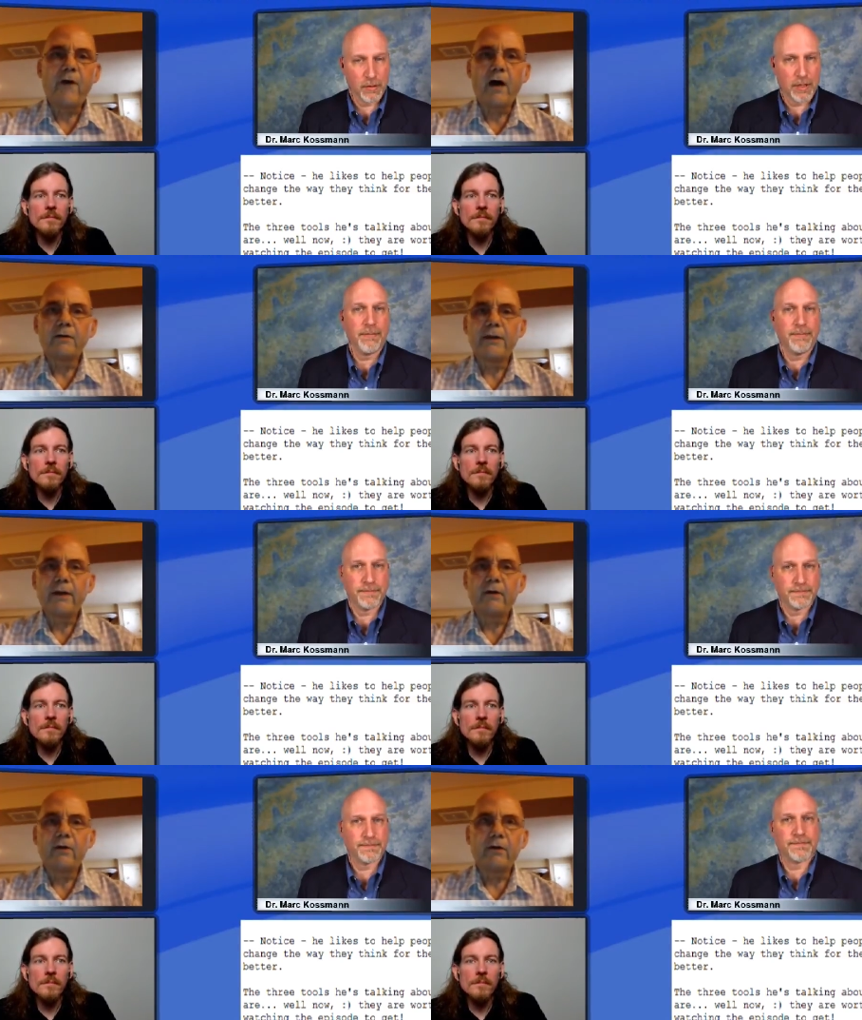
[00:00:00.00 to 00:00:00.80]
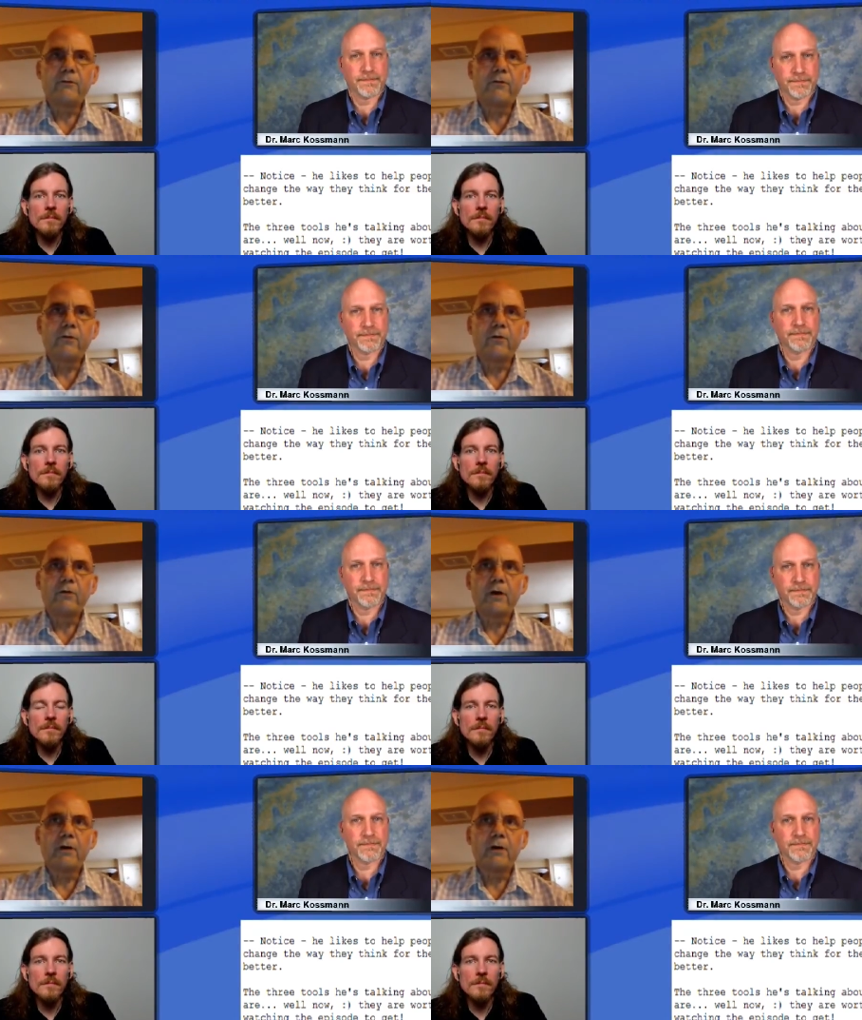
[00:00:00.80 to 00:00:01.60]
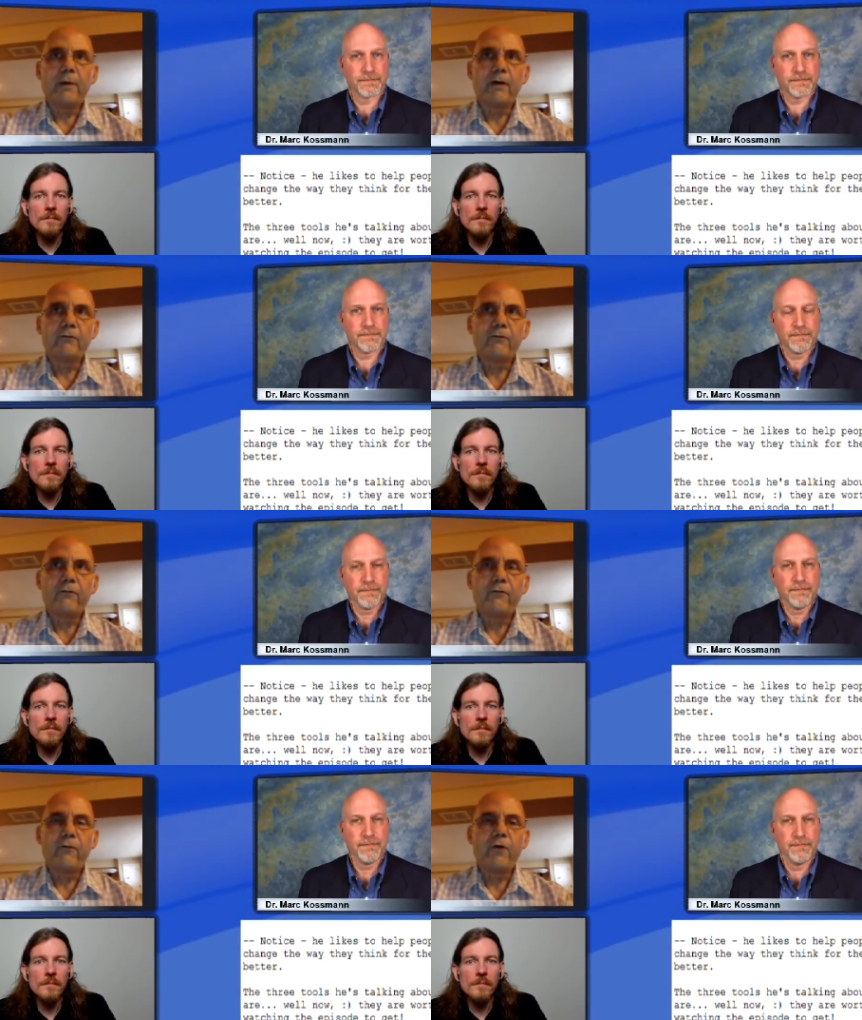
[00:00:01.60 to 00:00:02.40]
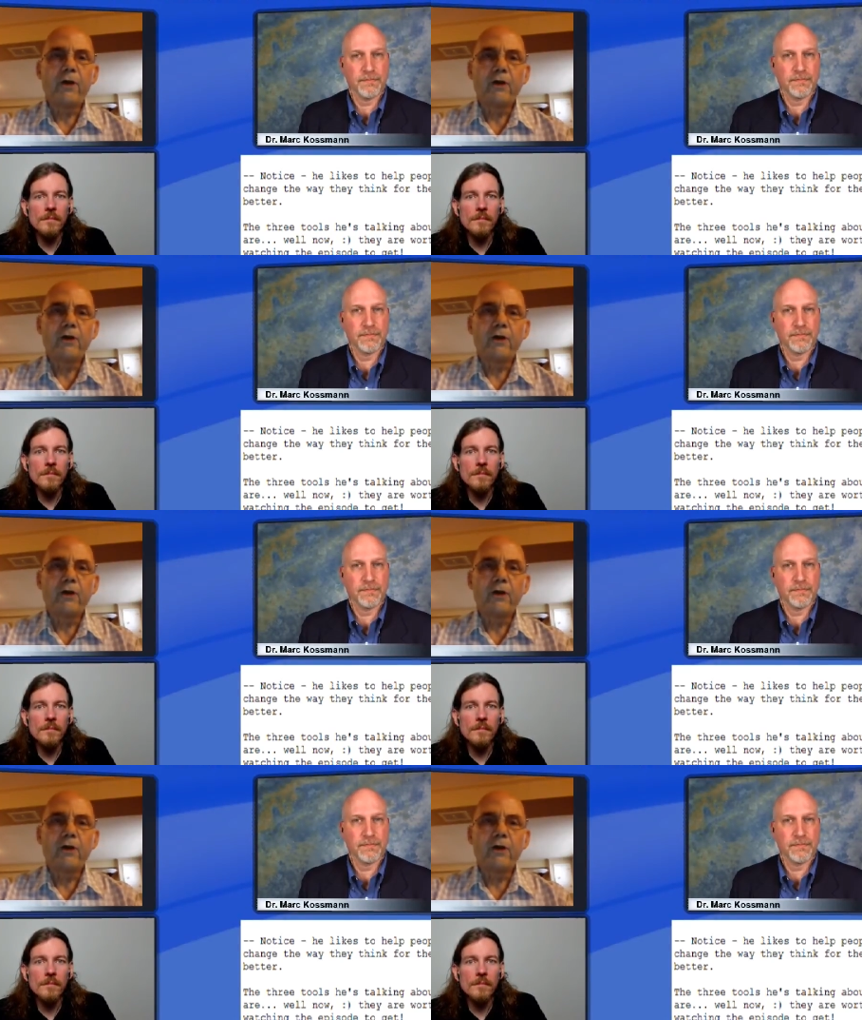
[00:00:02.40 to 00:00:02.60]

Speaker 1: volunteering for uh, about four